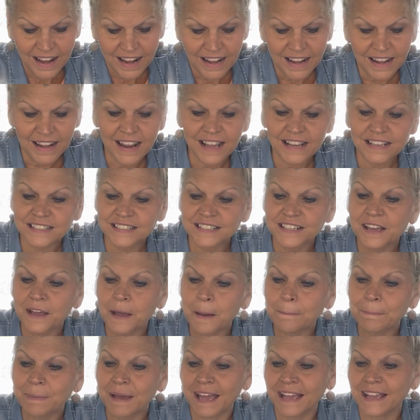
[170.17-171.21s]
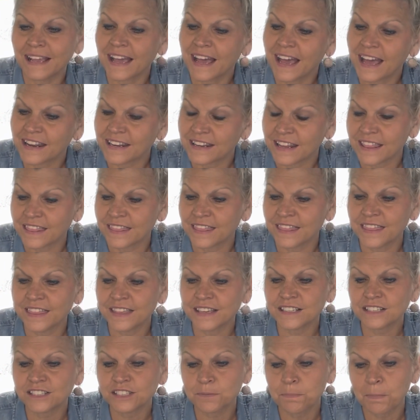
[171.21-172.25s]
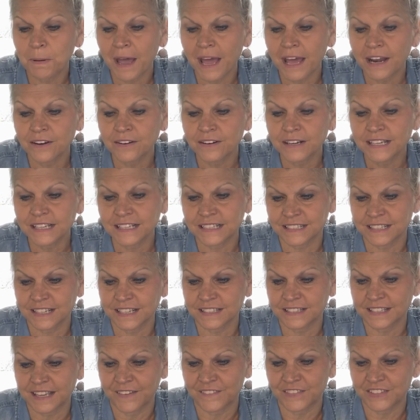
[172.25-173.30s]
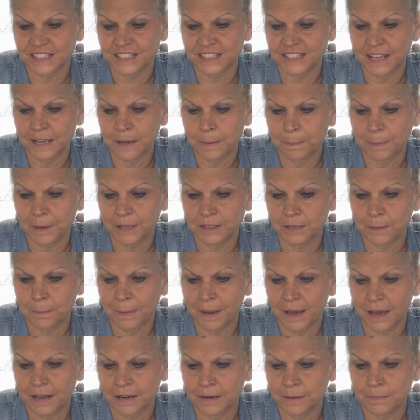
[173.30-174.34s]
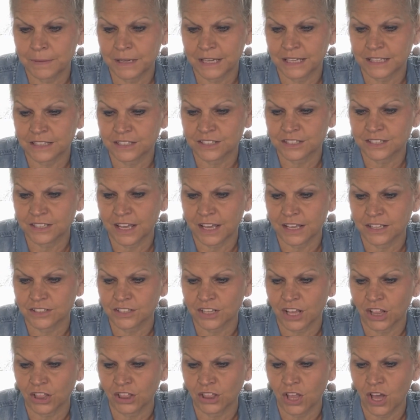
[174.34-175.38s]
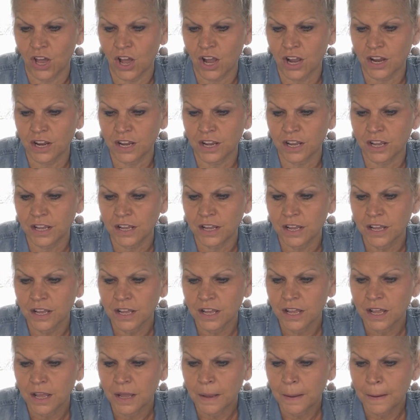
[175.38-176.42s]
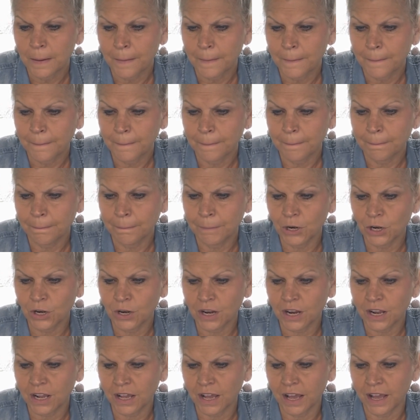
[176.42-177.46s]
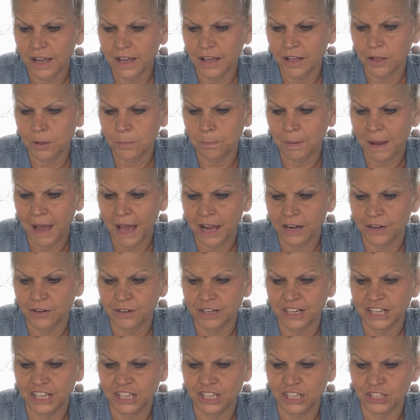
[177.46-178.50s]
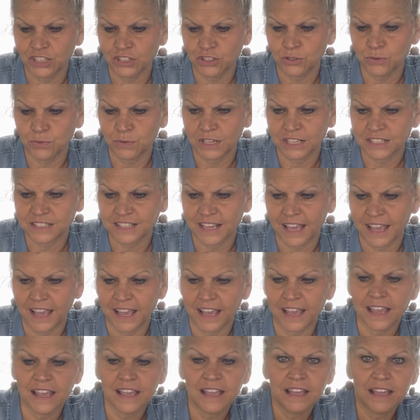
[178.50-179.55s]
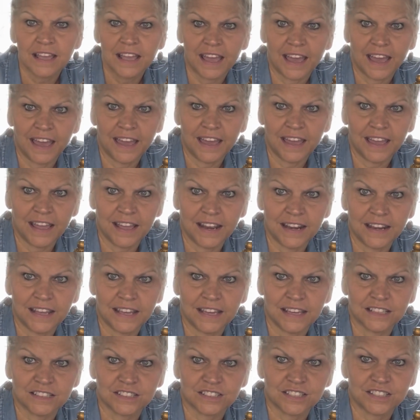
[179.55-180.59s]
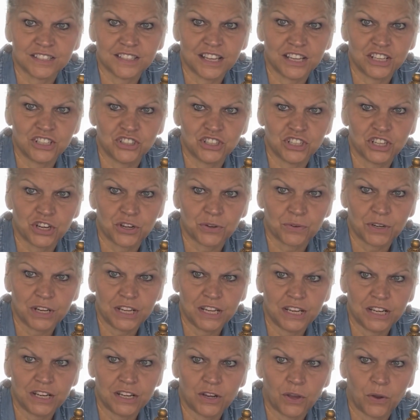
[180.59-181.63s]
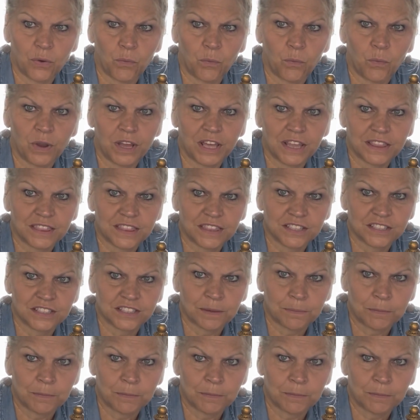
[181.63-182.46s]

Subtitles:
Next up, I got this pottery. It does have a stamp on the bottom. It says Long Mercantile Pottery USA, and it's sagey green with some